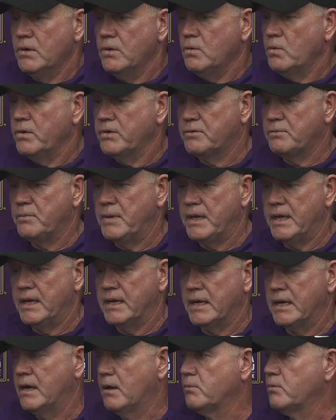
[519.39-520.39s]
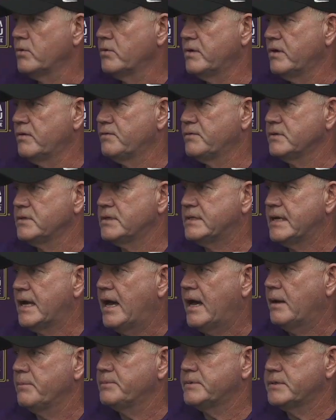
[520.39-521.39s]
with me at a number of different
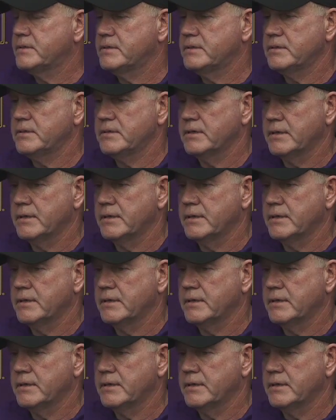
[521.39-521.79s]
stops,